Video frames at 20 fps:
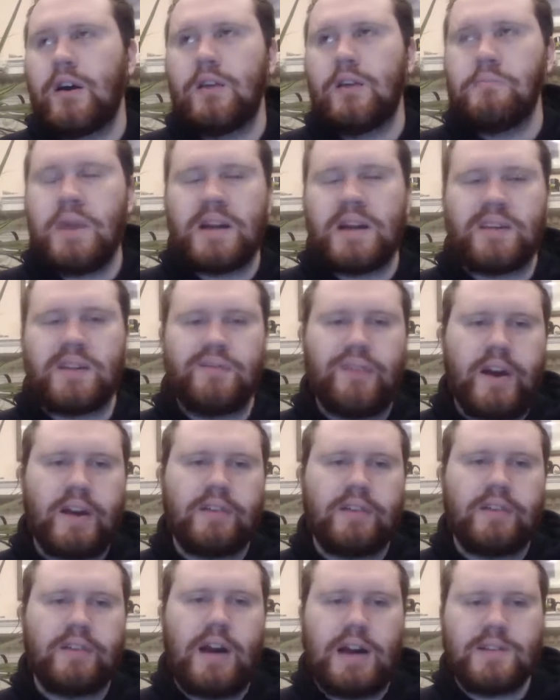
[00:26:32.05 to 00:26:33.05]

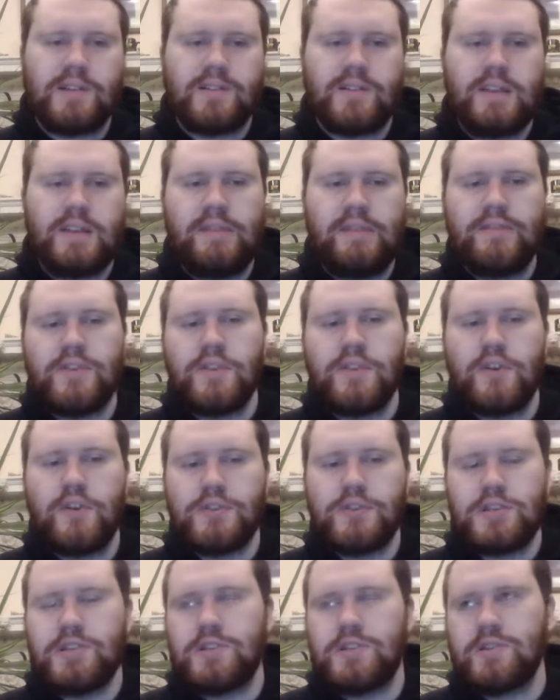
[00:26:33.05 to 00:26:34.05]
magnifying glass, even
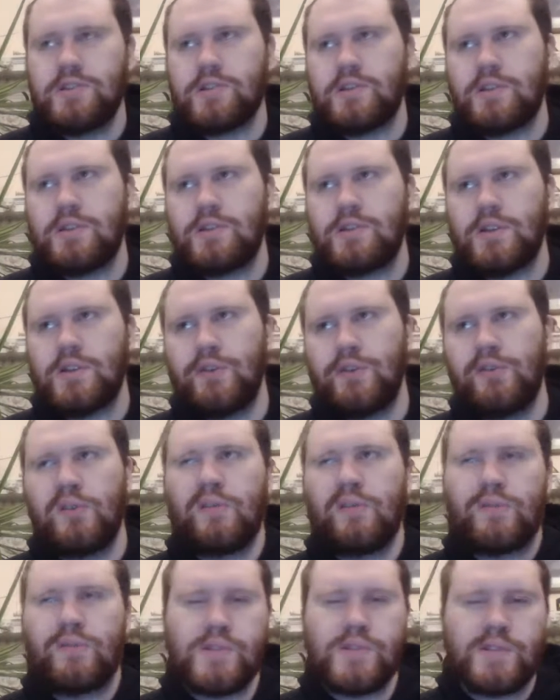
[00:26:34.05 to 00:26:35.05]
though she has
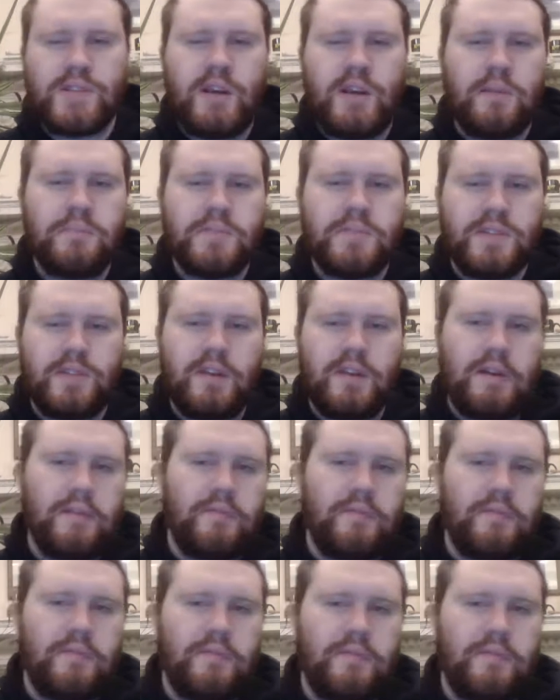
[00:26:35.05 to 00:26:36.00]
atoned for some stuff.